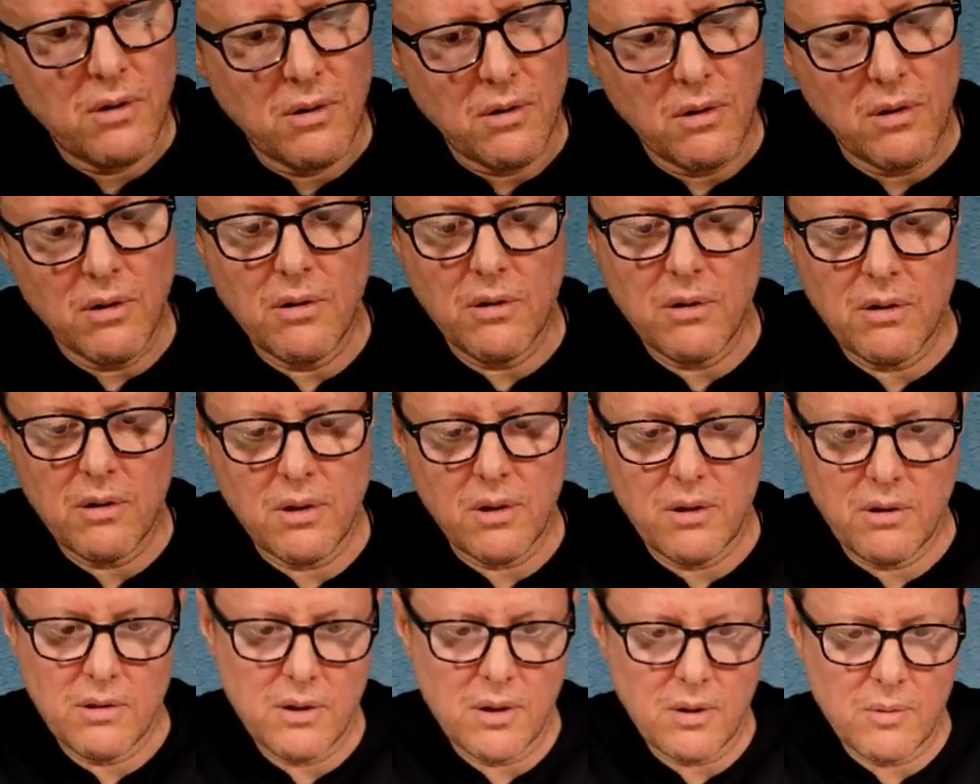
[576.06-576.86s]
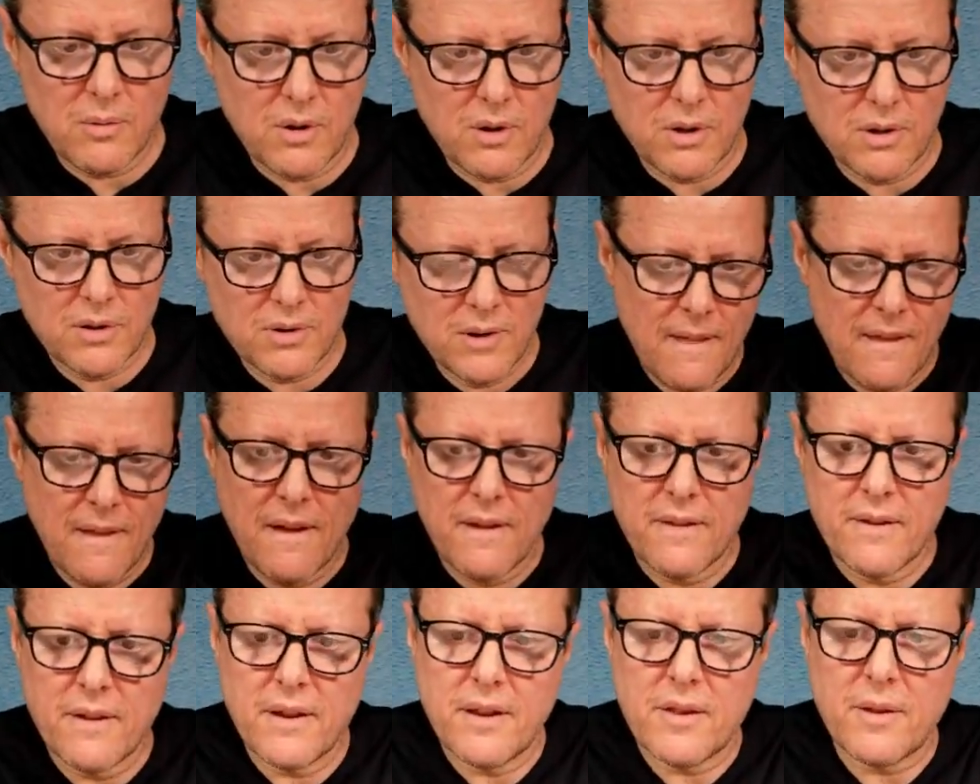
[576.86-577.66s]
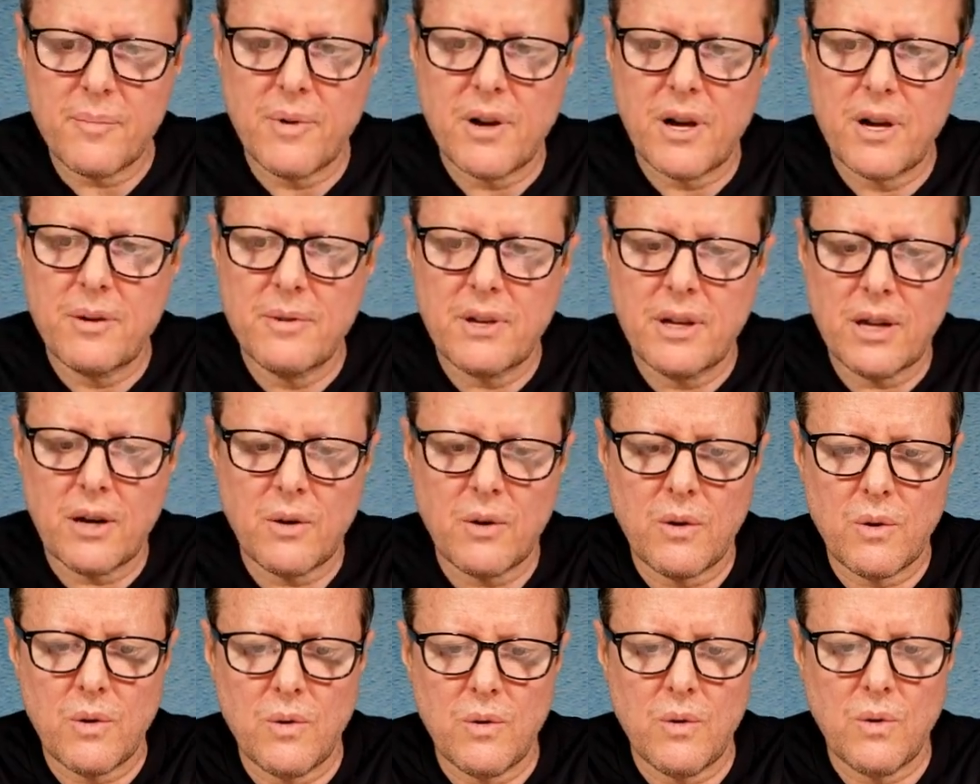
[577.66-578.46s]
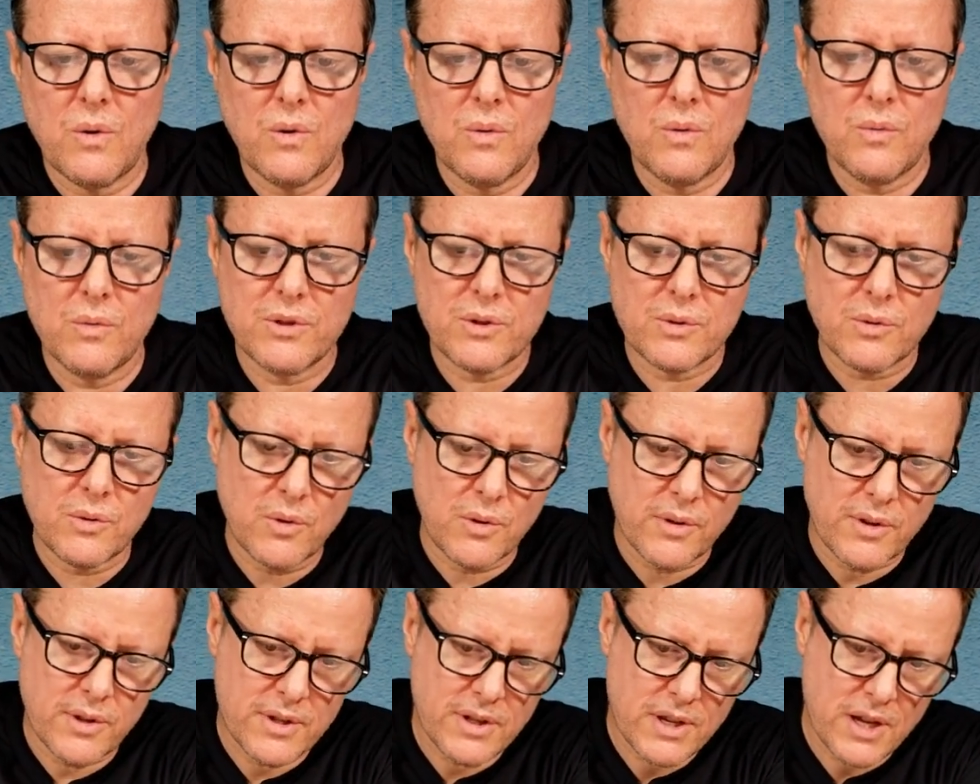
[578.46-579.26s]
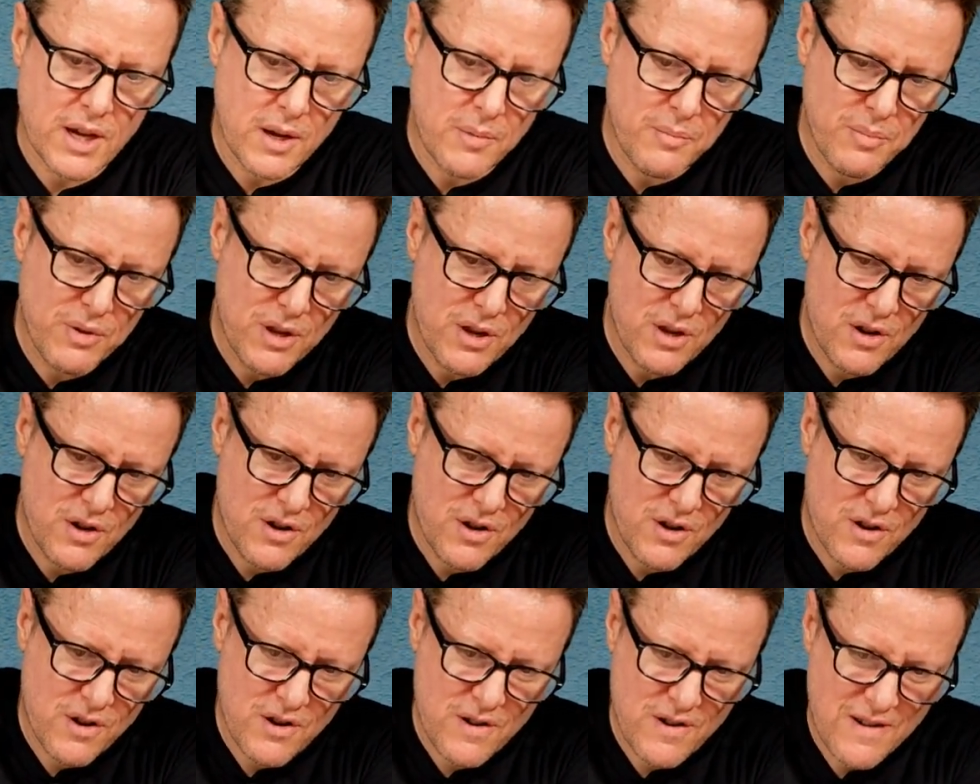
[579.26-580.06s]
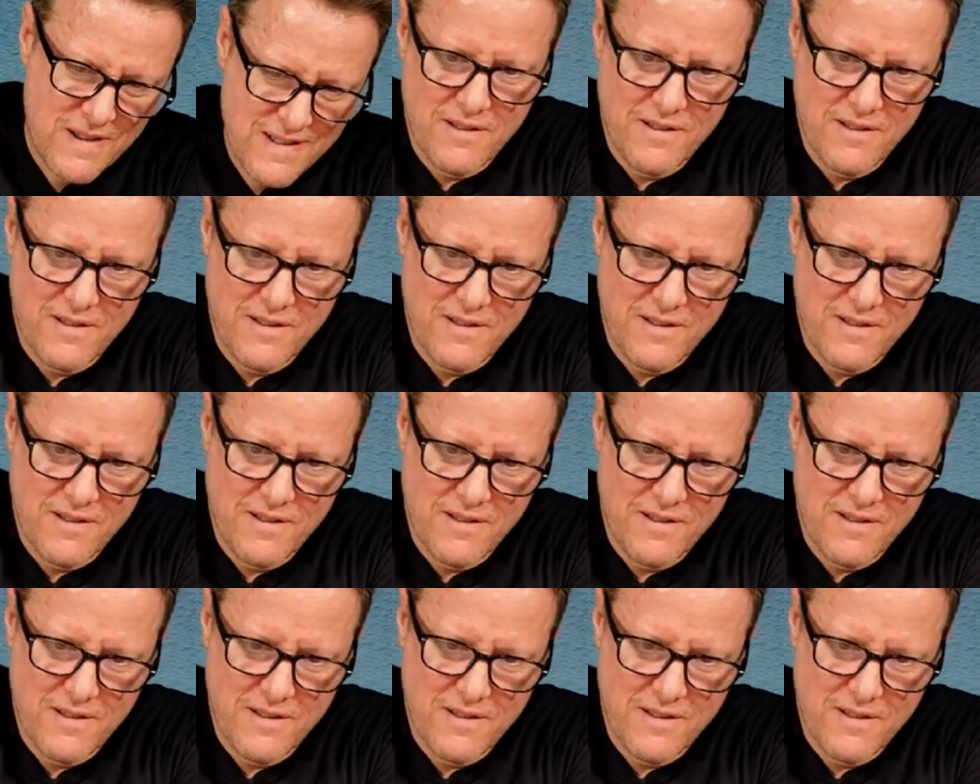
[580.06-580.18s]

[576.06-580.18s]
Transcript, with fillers: Oh yeah, that works. And then at the bottom you got a hole, which will go on the top here.